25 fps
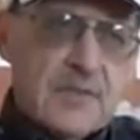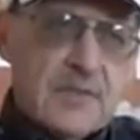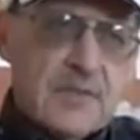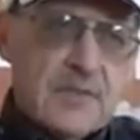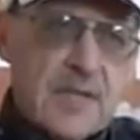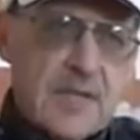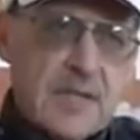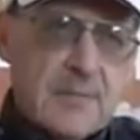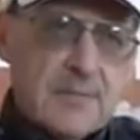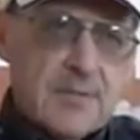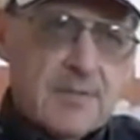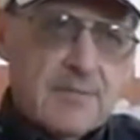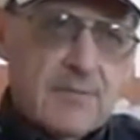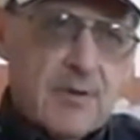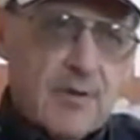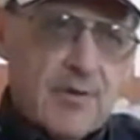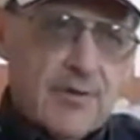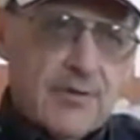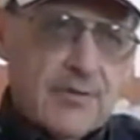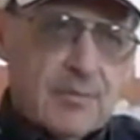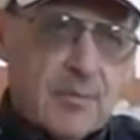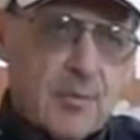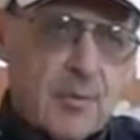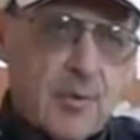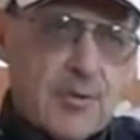teams of
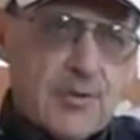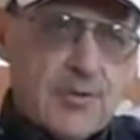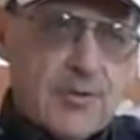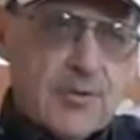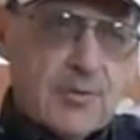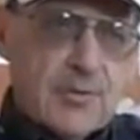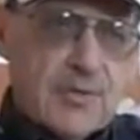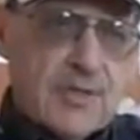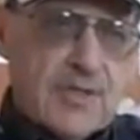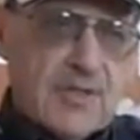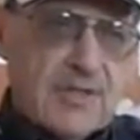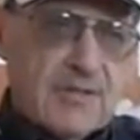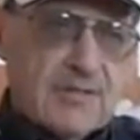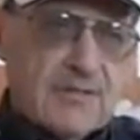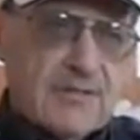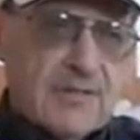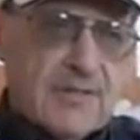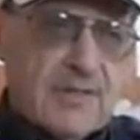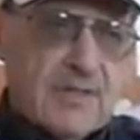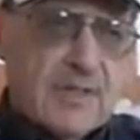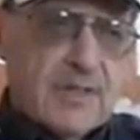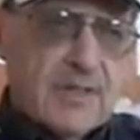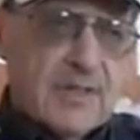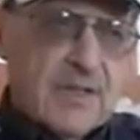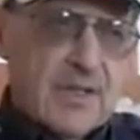all sports, and we have
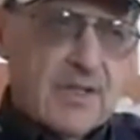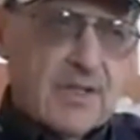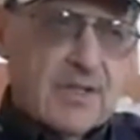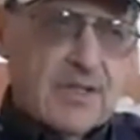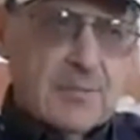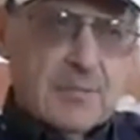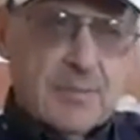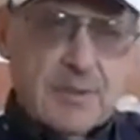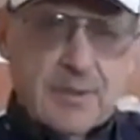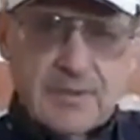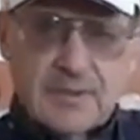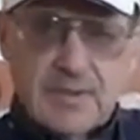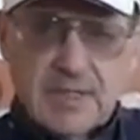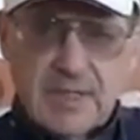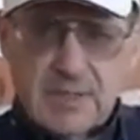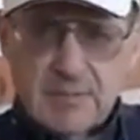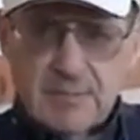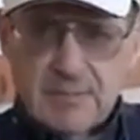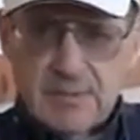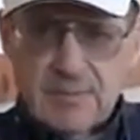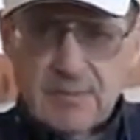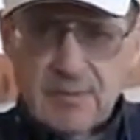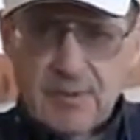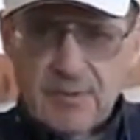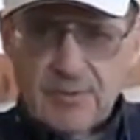Olympic
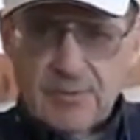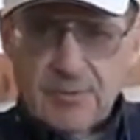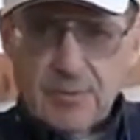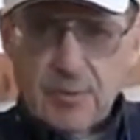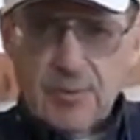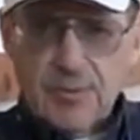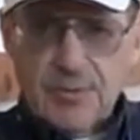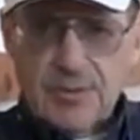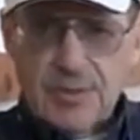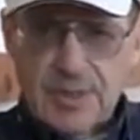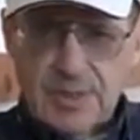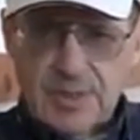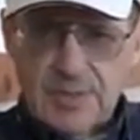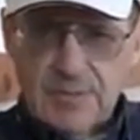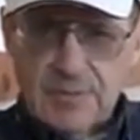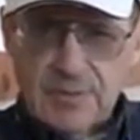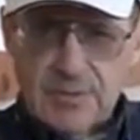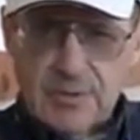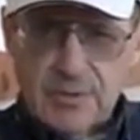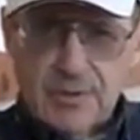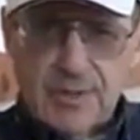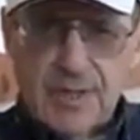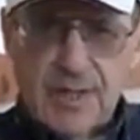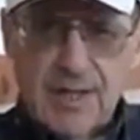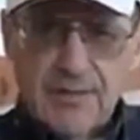teams of all sports and
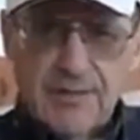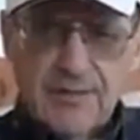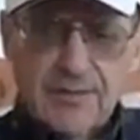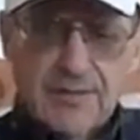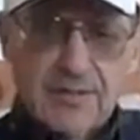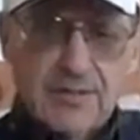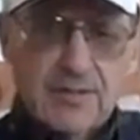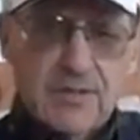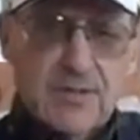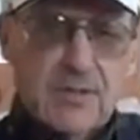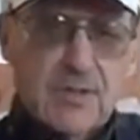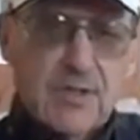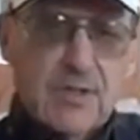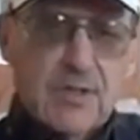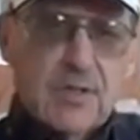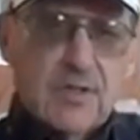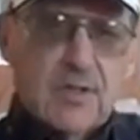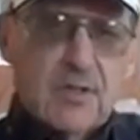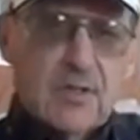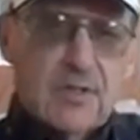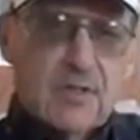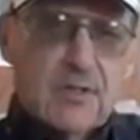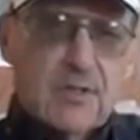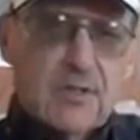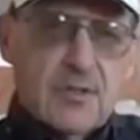individual athletes
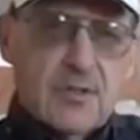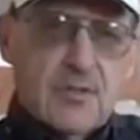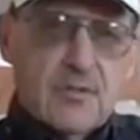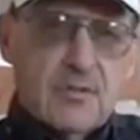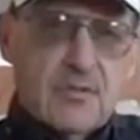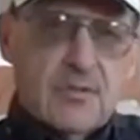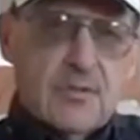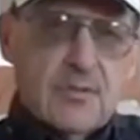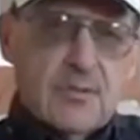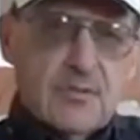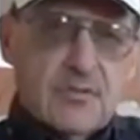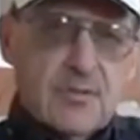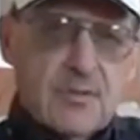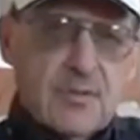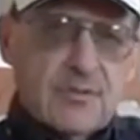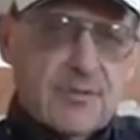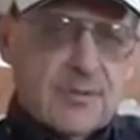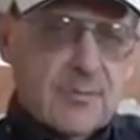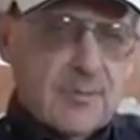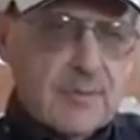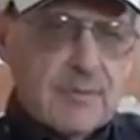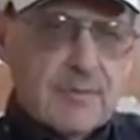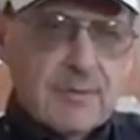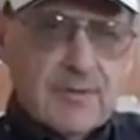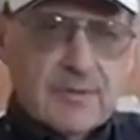who,
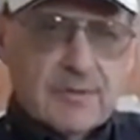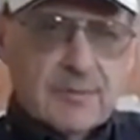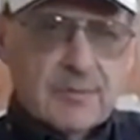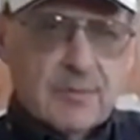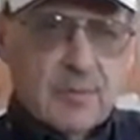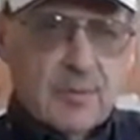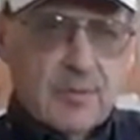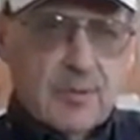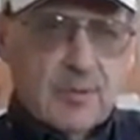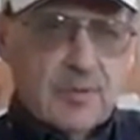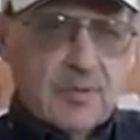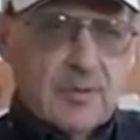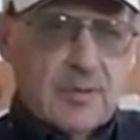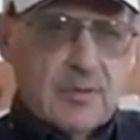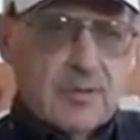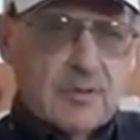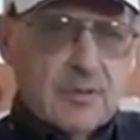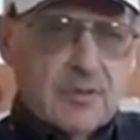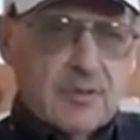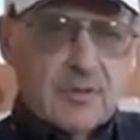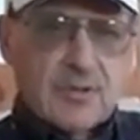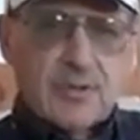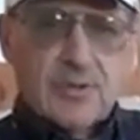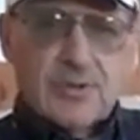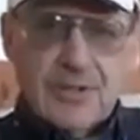from every sport,
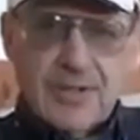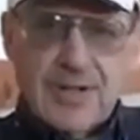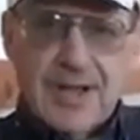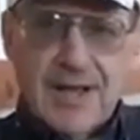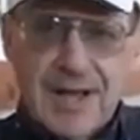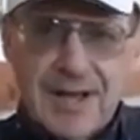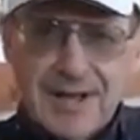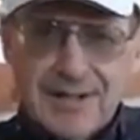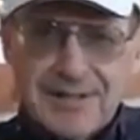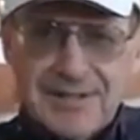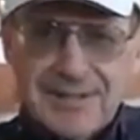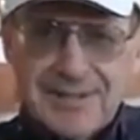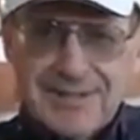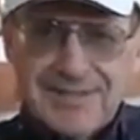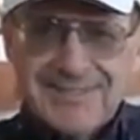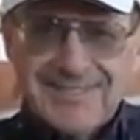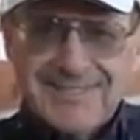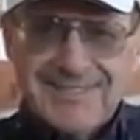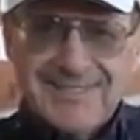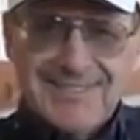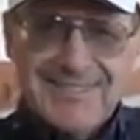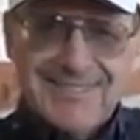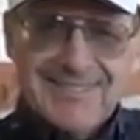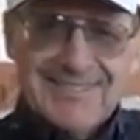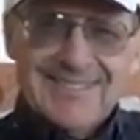including
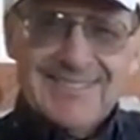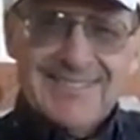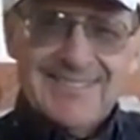hockey,